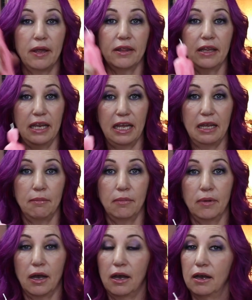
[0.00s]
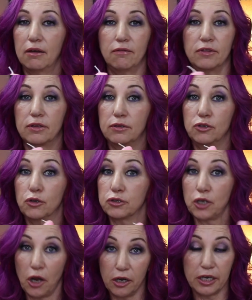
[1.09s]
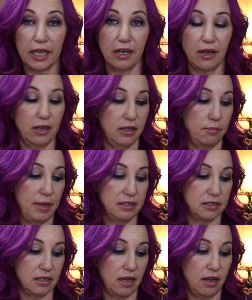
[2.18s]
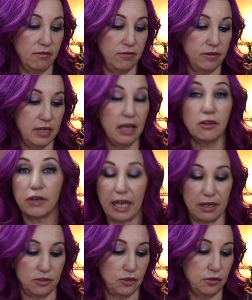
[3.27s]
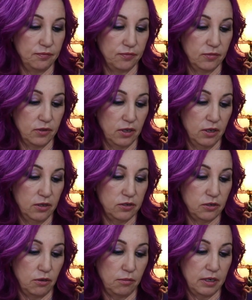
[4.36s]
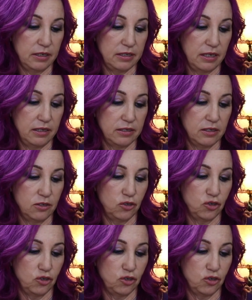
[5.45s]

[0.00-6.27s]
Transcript: the name of your target on the base of the other candle. So I'm going to say this is